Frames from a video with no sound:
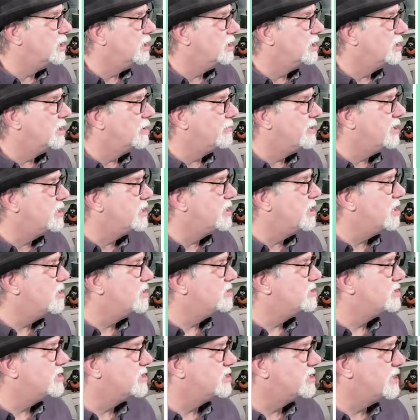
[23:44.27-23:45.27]
Let me
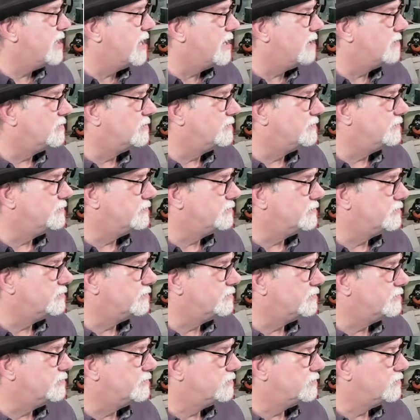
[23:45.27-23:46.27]
close this out.
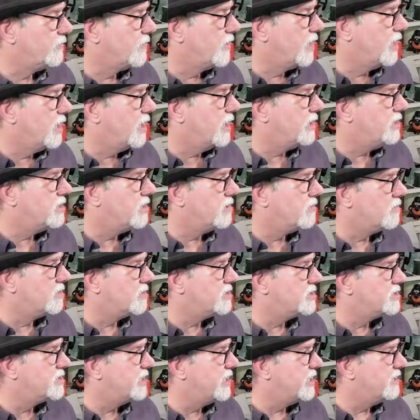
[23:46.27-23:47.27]
I don't
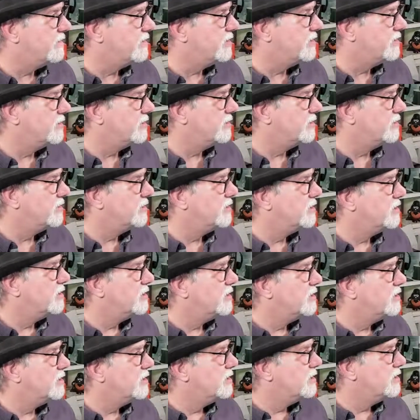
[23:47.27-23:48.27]
want to save it.
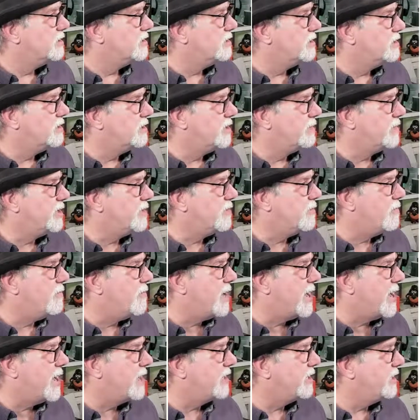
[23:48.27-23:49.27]
Let me go
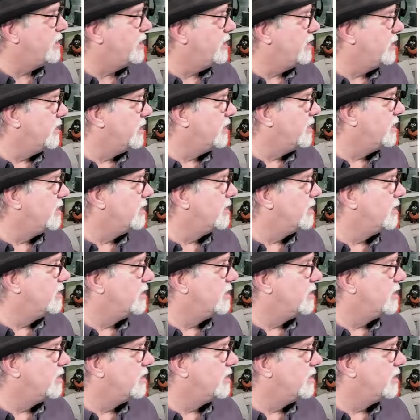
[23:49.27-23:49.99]
back in,